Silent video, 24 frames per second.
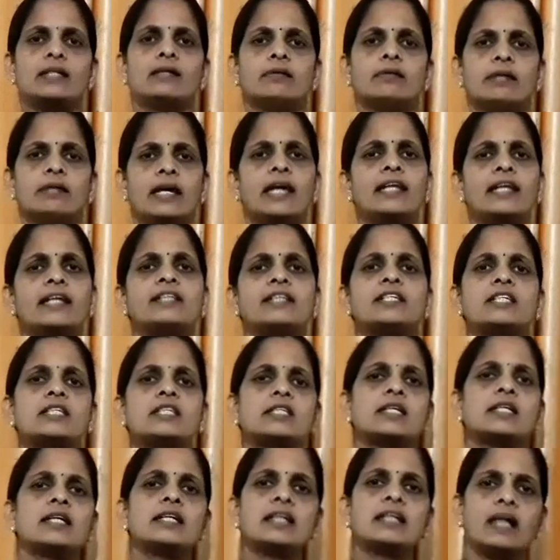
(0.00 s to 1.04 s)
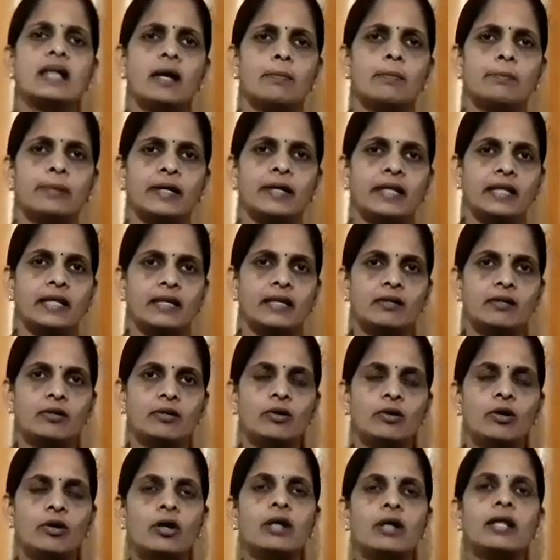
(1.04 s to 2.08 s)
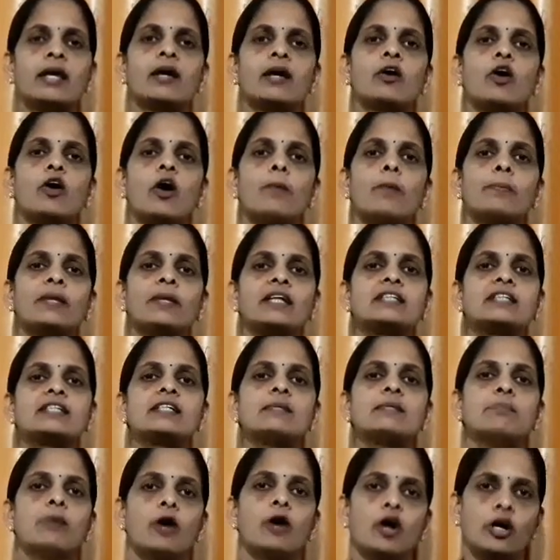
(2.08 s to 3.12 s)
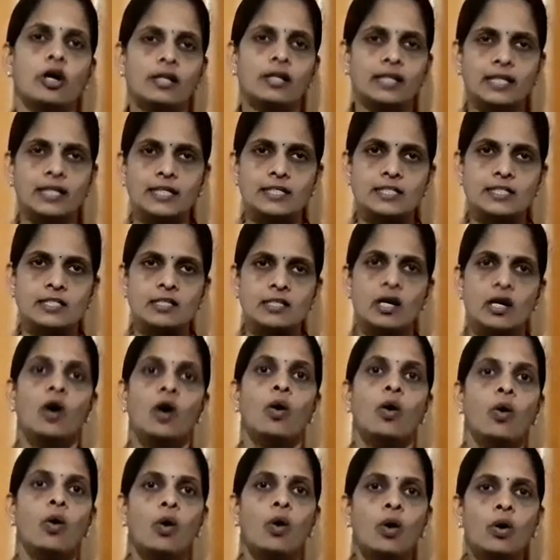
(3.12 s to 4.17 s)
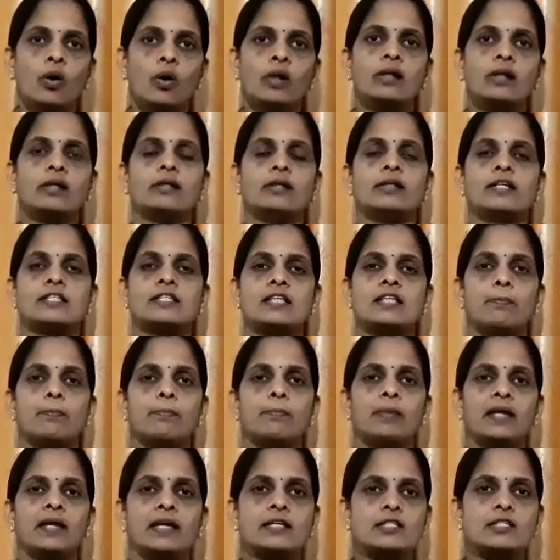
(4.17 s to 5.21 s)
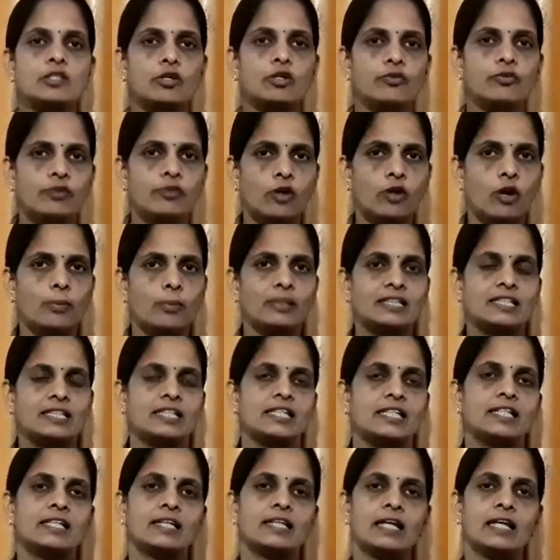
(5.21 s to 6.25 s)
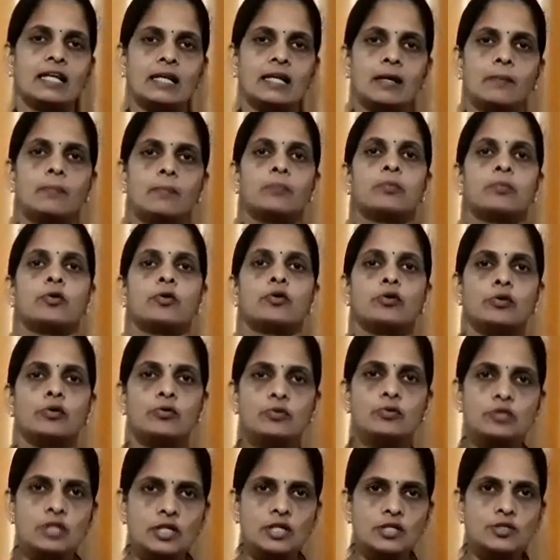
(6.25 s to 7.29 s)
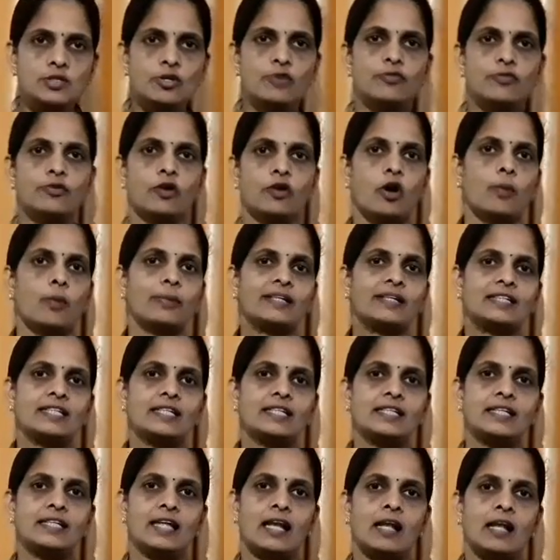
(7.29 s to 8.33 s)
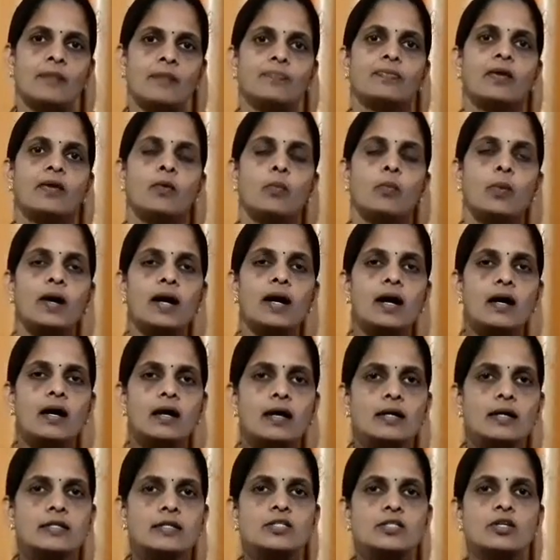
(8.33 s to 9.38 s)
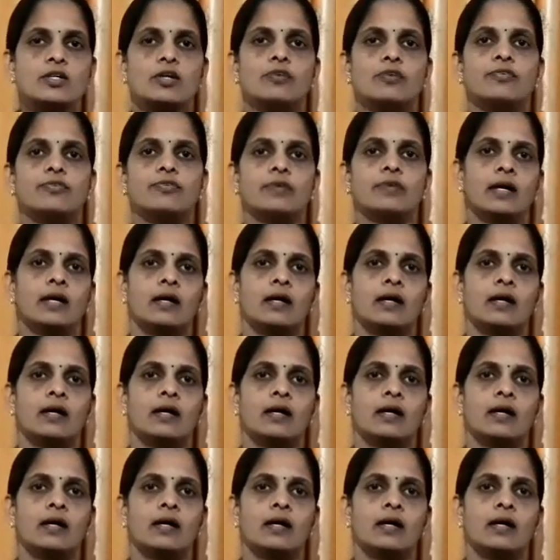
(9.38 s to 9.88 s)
registered company or a cooperative bodies or the suppliers of raw material, producers of raw material, workers of